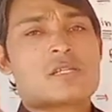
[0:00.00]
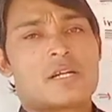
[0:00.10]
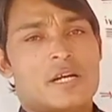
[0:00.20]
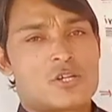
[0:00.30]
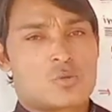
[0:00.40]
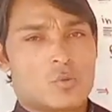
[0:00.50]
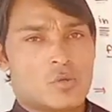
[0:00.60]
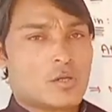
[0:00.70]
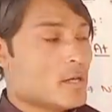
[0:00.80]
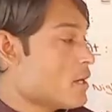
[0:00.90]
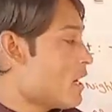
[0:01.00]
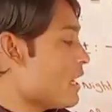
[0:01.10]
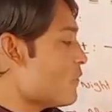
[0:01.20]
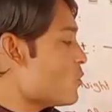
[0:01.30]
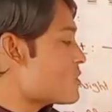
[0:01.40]
present at school.
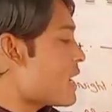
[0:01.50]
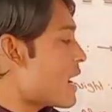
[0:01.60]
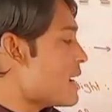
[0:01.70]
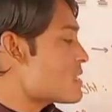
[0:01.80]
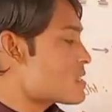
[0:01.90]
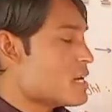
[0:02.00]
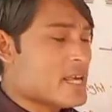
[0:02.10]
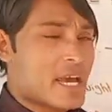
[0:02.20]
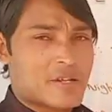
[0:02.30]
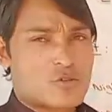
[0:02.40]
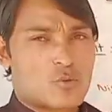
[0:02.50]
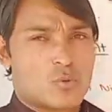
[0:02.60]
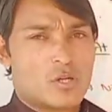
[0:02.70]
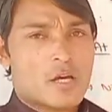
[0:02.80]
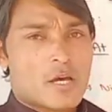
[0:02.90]
And if you say I study in
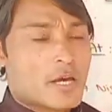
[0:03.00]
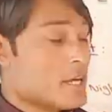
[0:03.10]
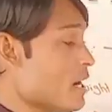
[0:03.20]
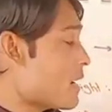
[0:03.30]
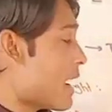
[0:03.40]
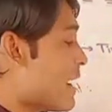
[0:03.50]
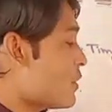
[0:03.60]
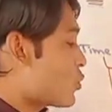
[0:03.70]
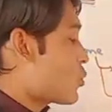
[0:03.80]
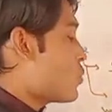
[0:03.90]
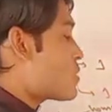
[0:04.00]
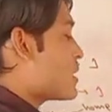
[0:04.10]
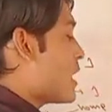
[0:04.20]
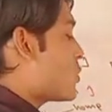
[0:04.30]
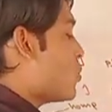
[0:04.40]
school, here N
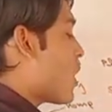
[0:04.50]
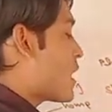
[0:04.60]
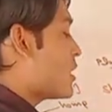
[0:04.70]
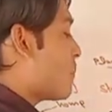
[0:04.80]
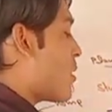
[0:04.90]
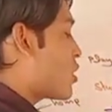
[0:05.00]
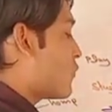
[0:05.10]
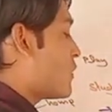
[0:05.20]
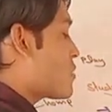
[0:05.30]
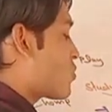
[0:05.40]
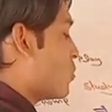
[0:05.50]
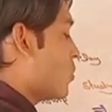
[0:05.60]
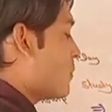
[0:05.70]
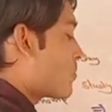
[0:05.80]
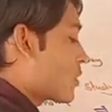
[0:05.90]
shows that you are the part of this
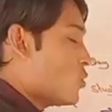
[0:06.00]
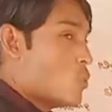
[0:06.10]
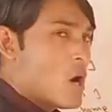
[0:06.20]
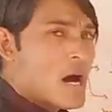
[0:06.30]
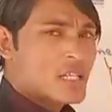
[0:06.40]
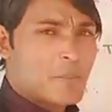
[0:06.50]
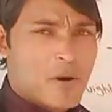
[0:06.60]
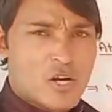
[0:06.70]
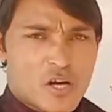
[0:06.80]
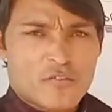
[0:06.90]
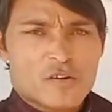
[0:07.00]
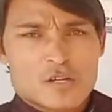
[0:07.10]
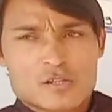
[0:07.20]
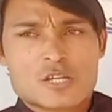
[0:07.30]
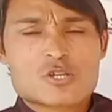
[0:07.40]
school. You are the part
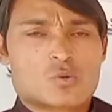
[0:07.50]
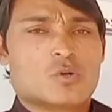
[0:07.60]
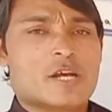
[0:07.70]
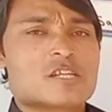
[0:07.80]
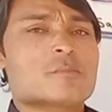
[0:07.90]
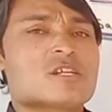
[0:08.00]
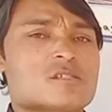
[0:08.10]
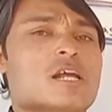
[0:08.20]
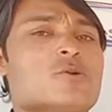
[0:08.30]
of this school. It means